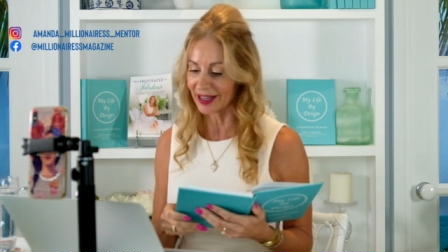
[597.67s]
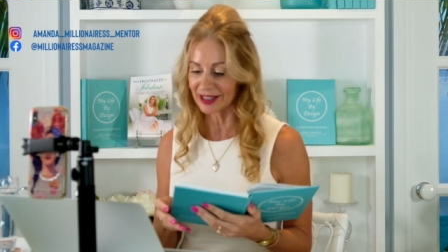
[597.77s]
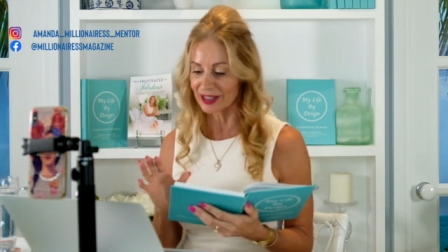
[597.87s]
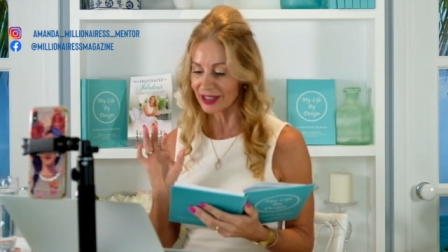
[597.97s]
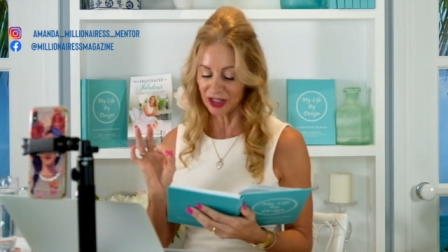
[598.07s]

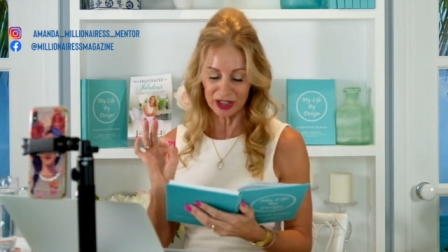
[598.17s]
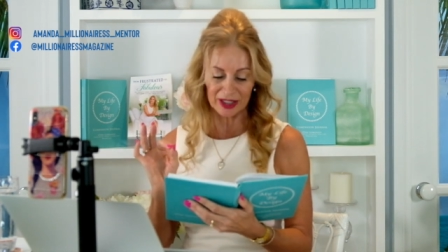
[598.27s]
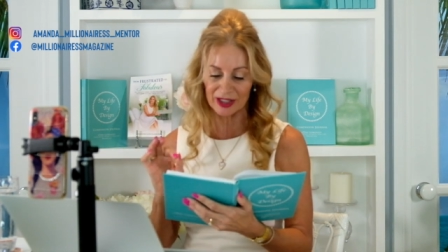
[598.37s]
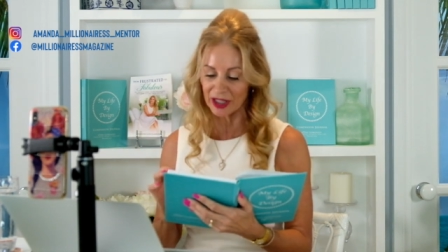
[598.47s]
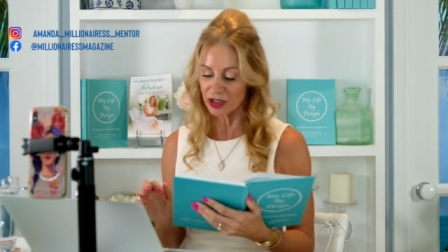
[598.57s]
There's such
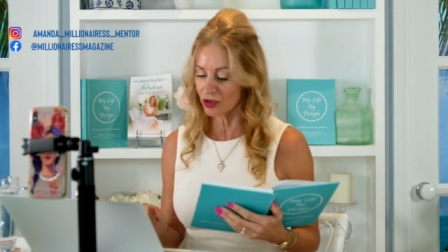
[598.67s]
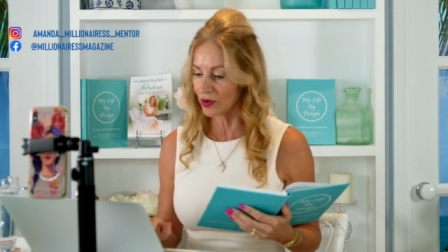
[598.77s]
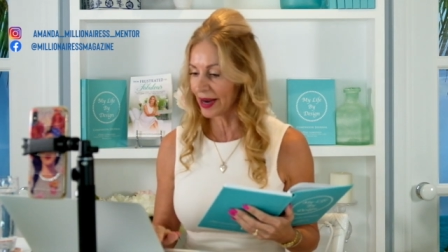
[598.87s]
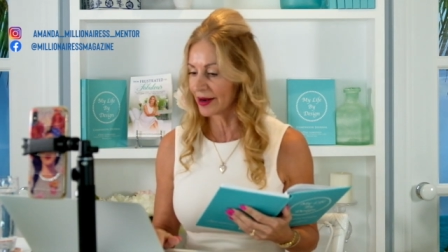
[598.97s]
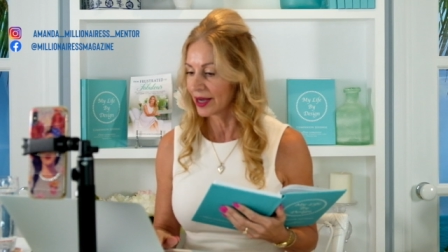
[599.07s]
it's such
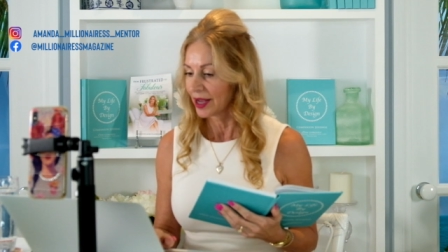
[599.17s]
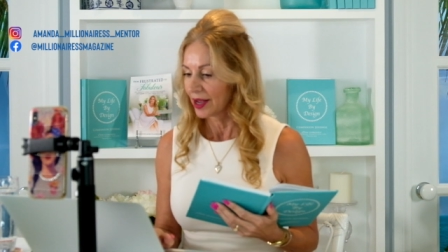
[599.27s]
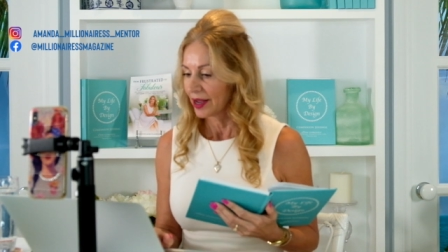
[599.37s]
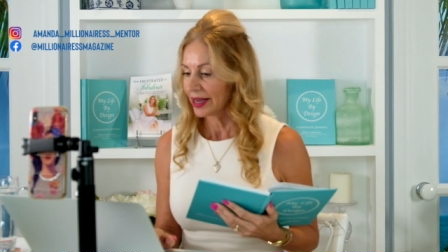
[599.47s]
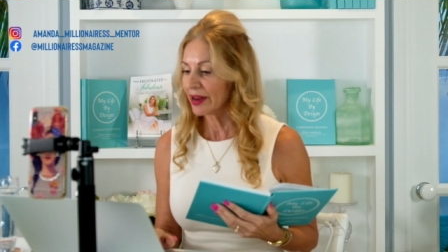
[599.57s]
great
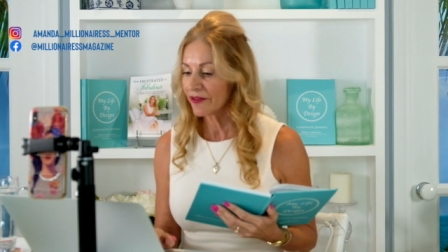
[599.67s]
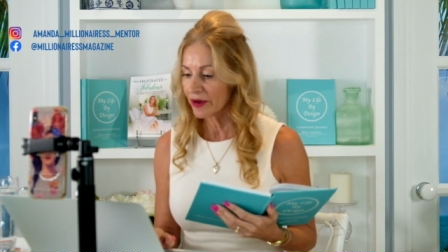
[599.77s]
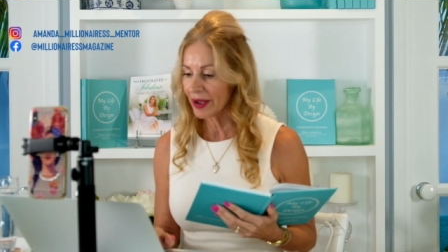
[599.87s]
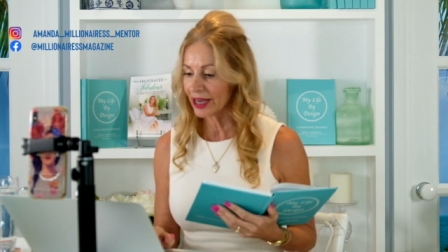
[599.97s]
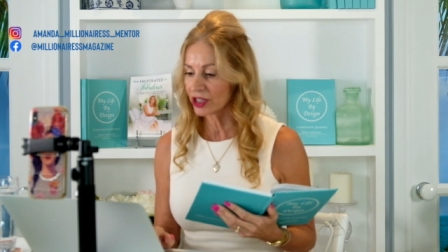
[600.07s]

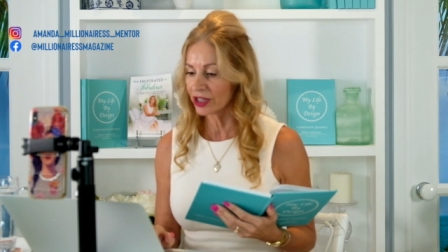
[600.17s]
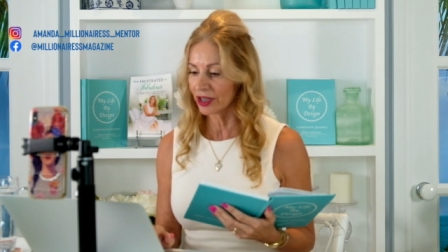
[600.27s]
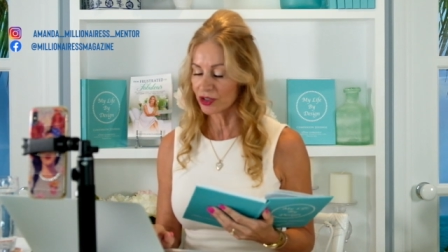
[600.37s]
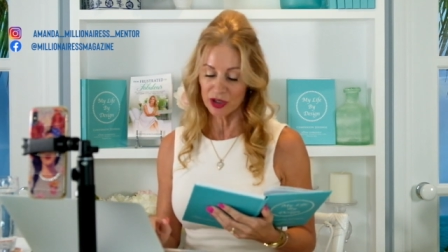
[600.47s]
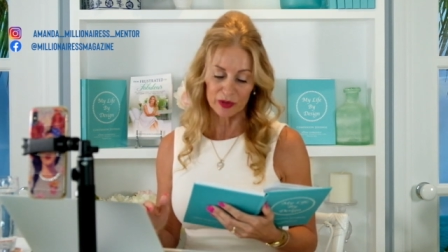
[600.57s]
information
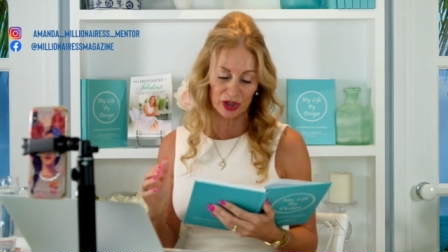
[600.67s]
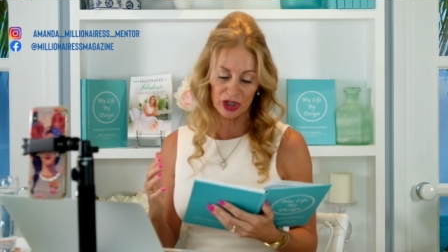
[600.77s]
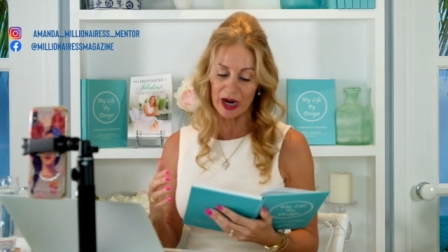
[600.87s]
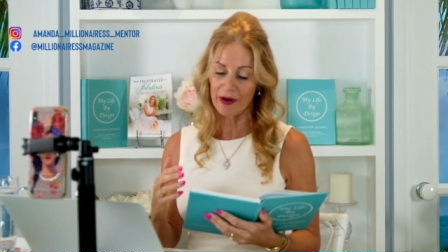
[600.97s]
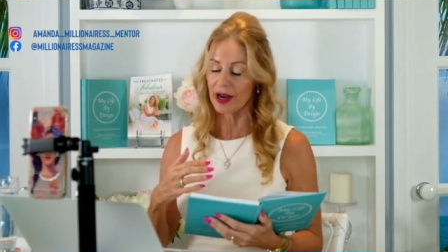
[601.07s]
that she was
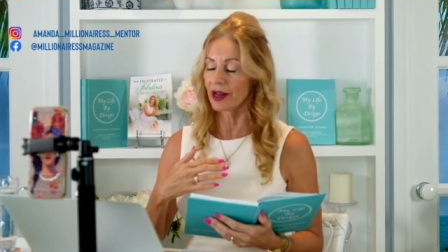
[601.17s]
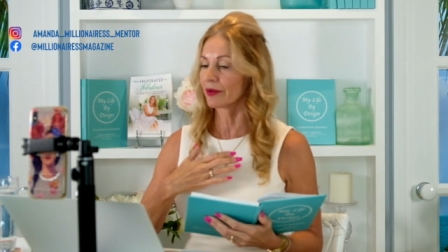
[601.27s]
sharing,